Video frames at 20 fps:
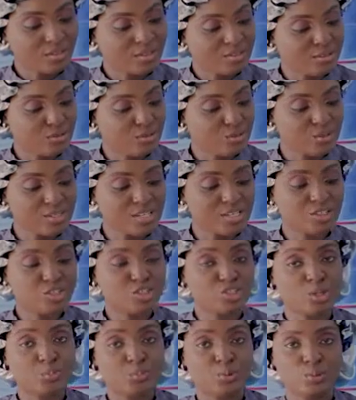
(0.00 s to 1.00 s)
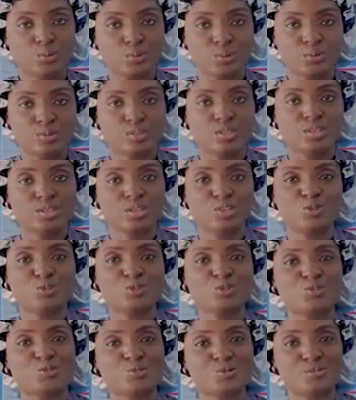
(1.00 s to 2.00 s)
use any shape you want, and then
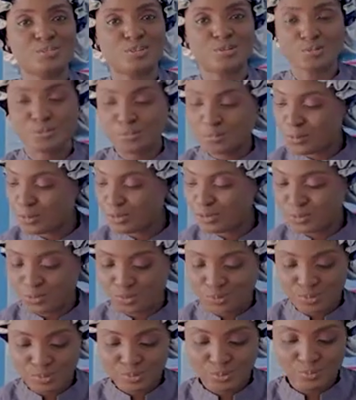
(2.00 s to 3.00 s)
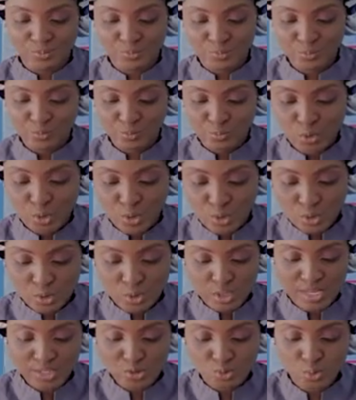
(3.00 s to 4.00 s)
just cut out what you want. So
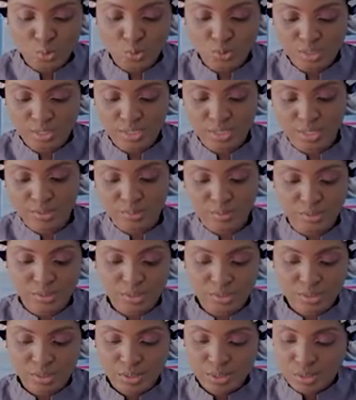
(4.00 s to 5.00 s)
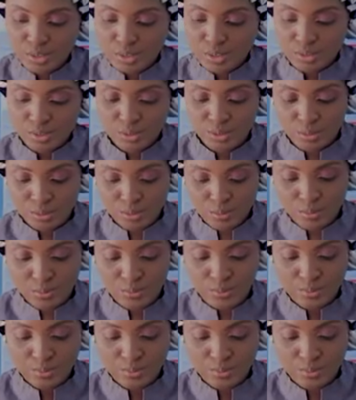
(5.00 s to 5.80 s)
let's roll this out to